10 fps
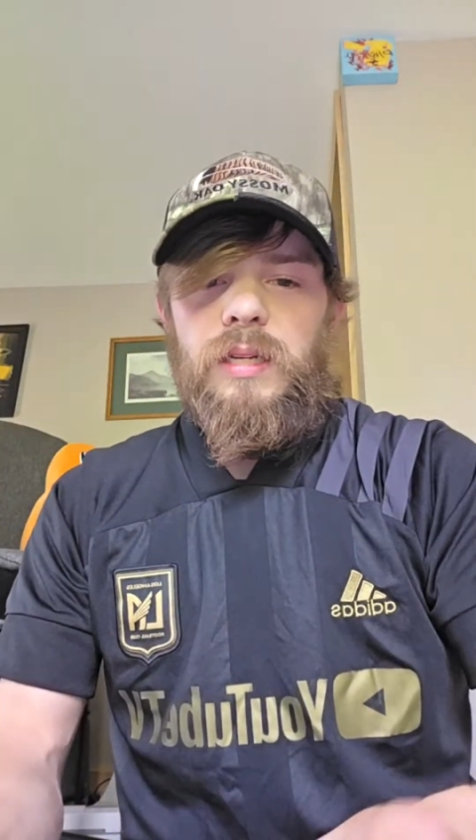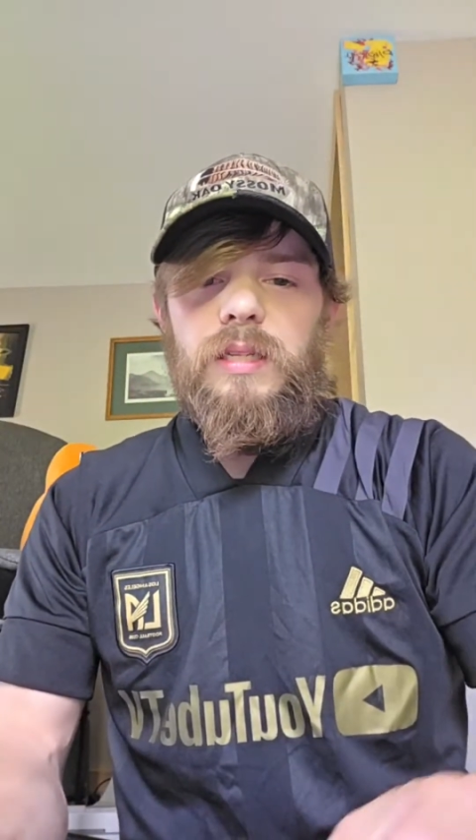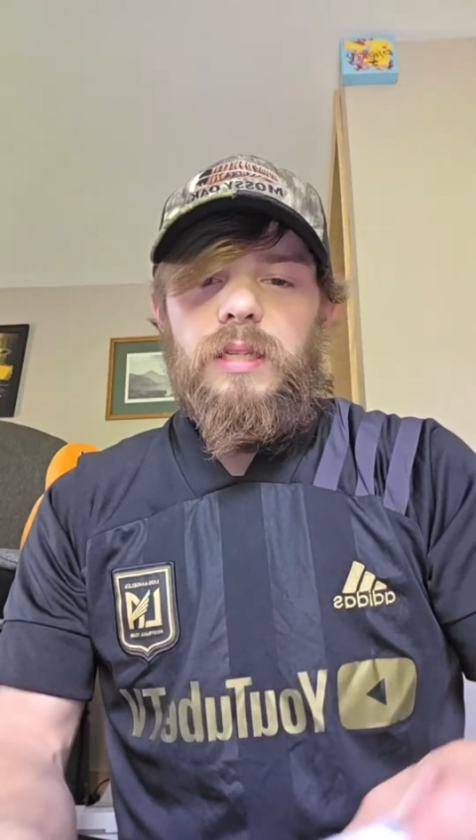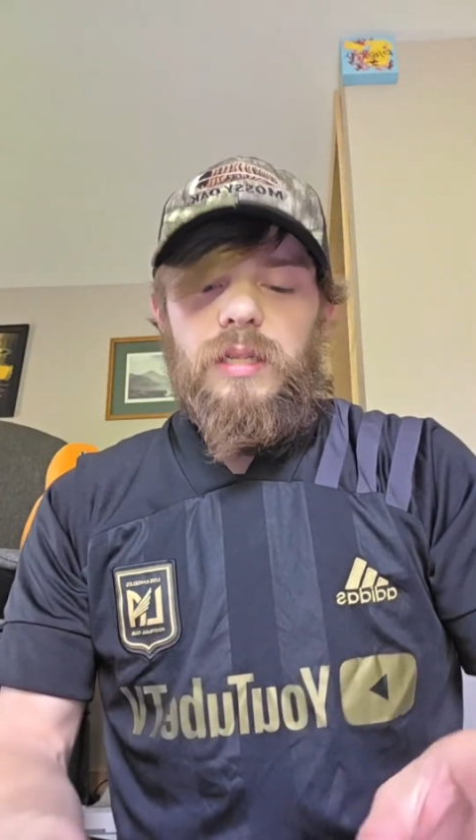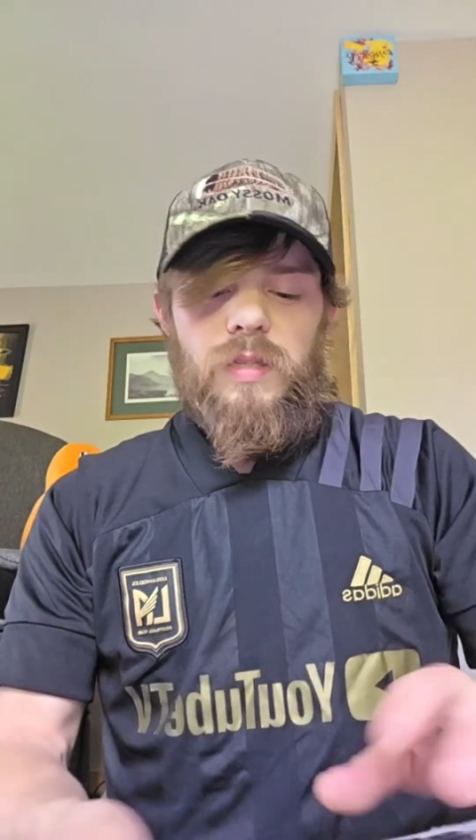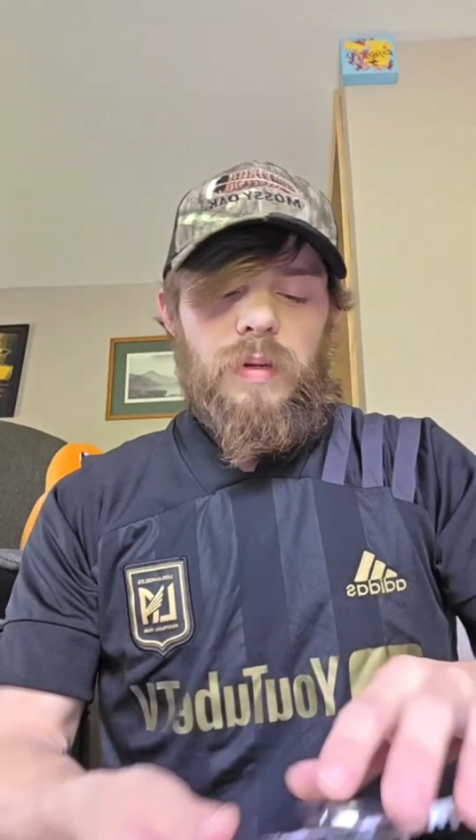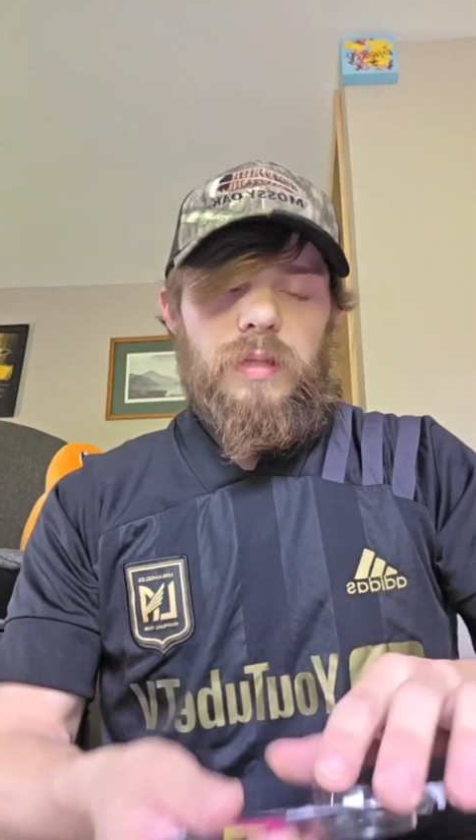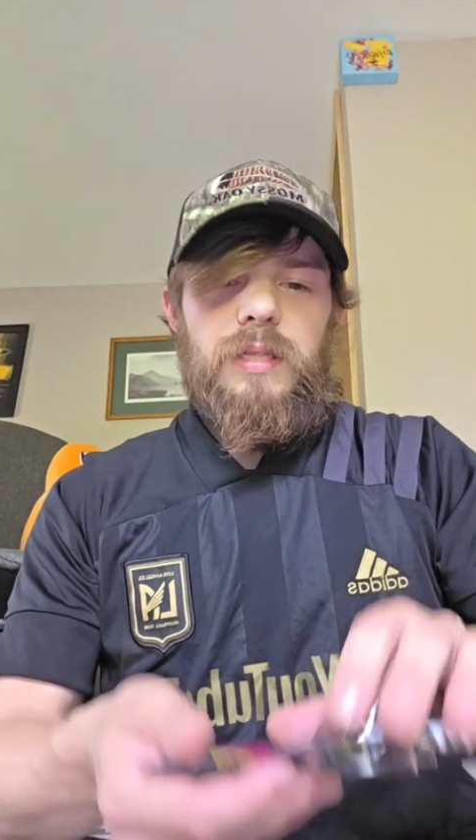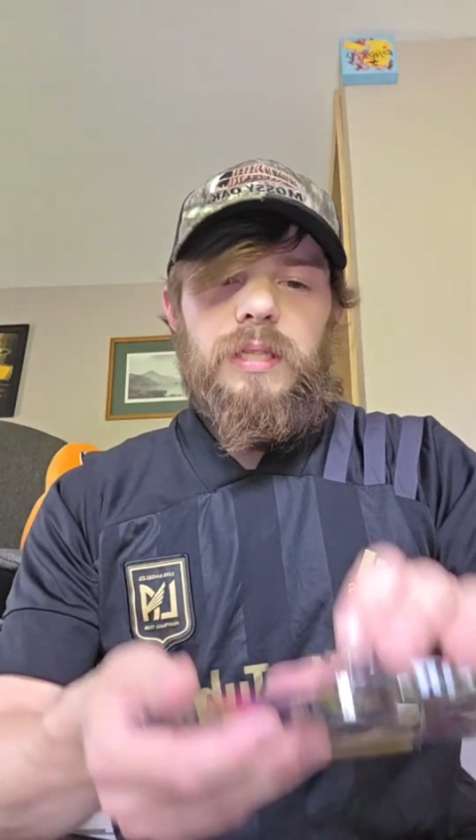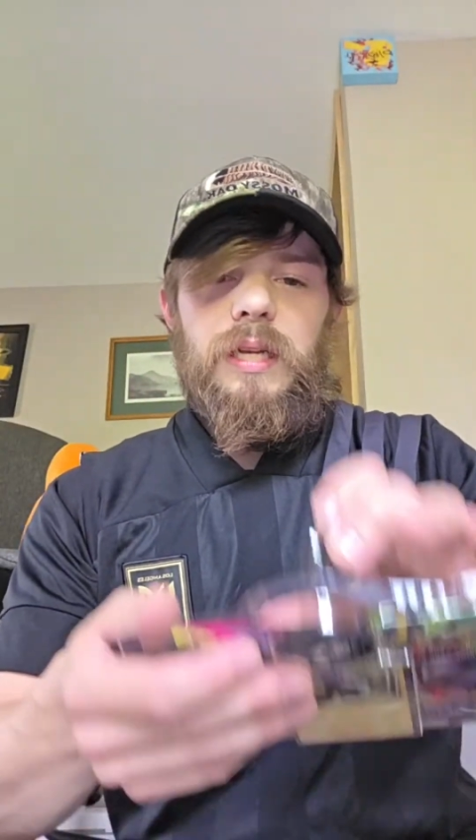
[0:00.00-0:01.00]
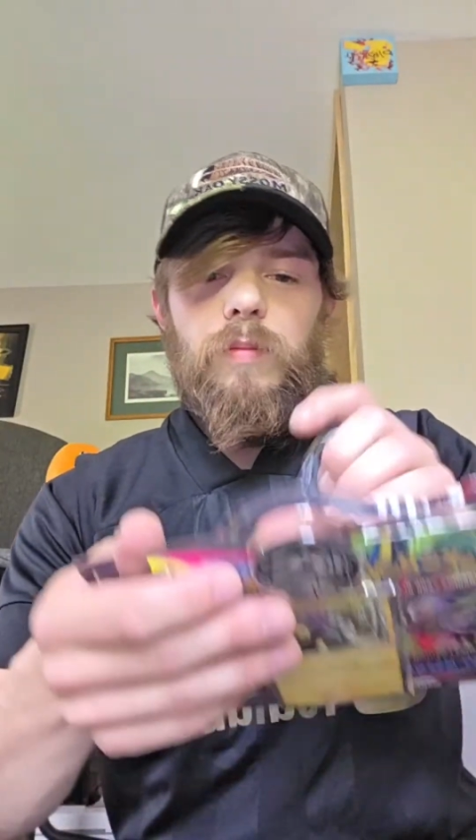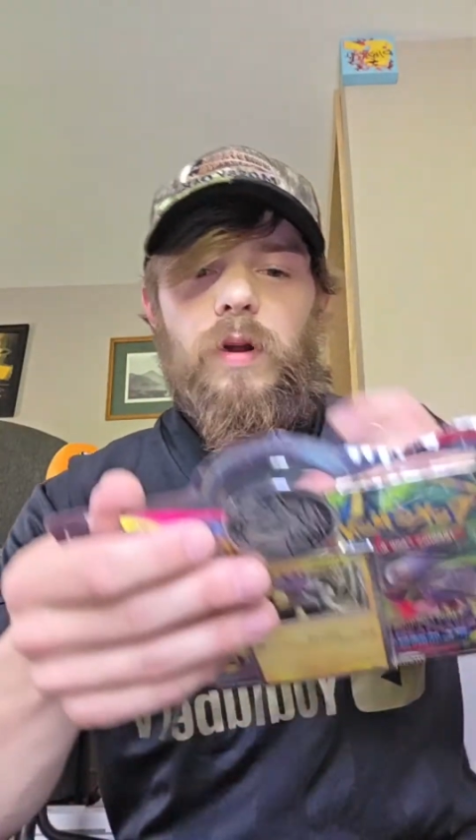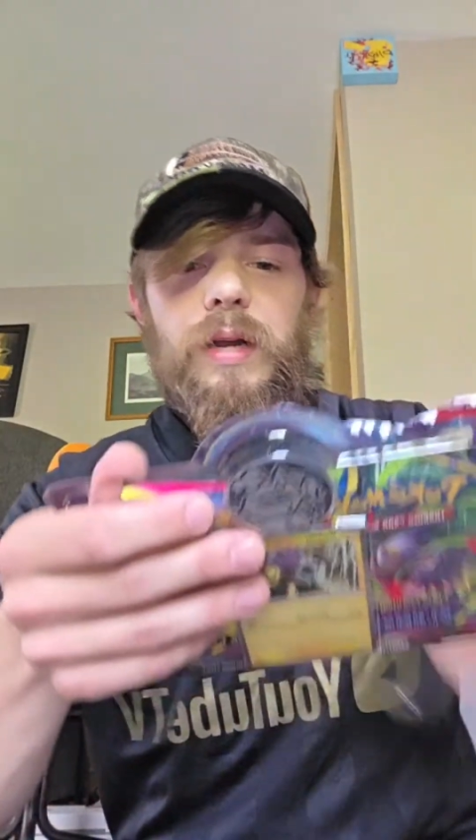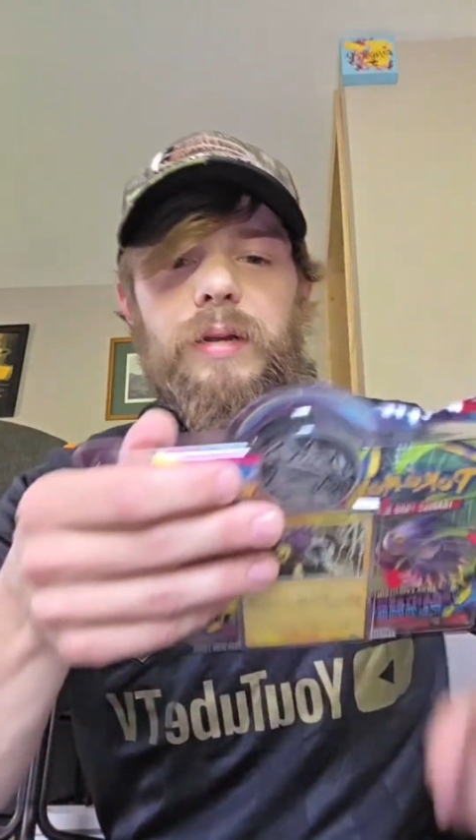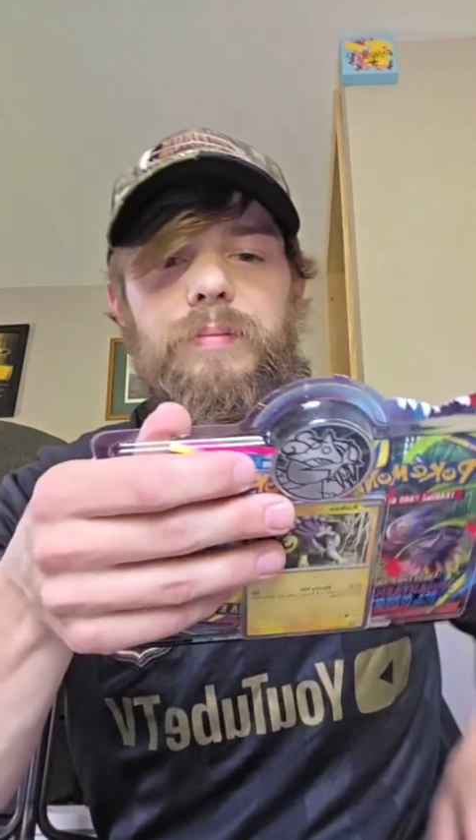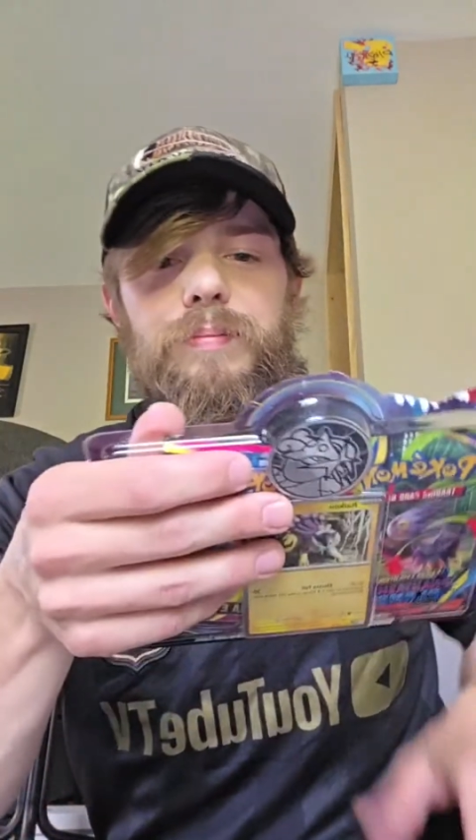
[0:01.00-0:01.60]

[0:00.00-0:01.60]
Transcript: It's about the same rate.